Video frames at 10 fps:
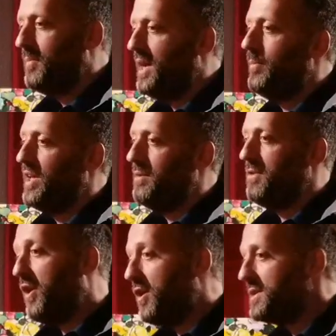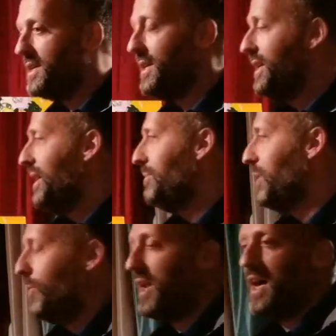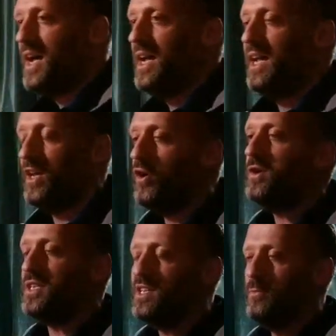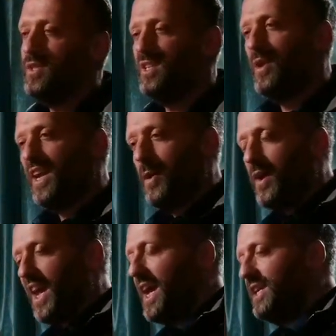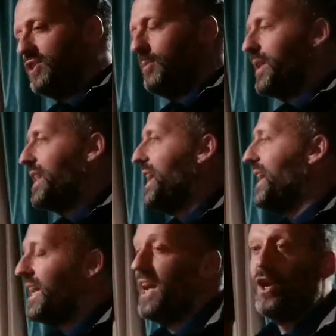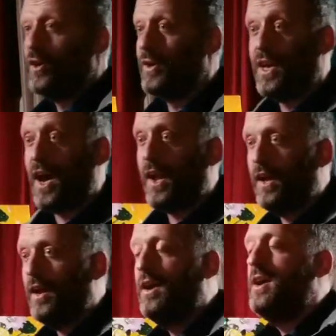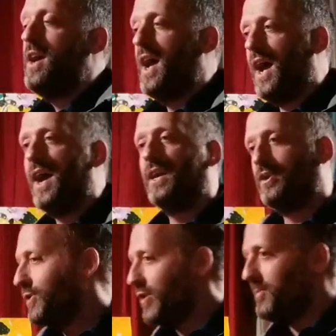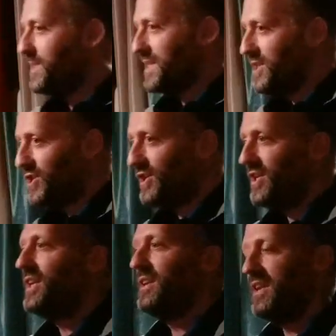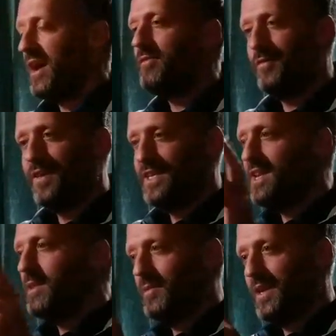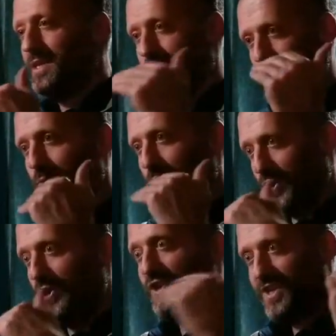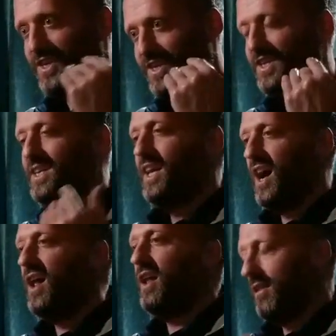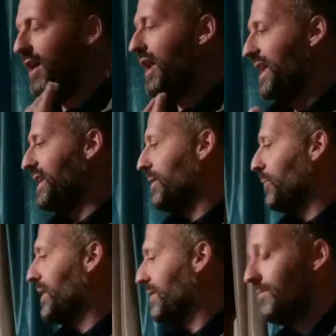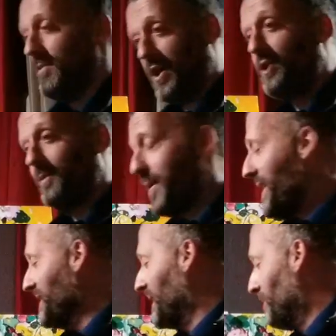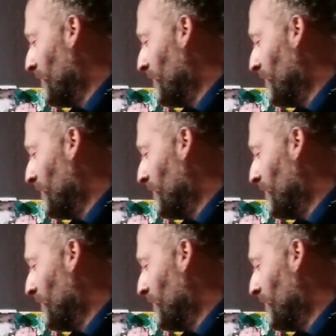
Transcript: Maybe not. But will I, in concert with doing an okay job at that, get good colour and good composition and enough of these other things are all good, oh, I'll, I'll end up with a good painting.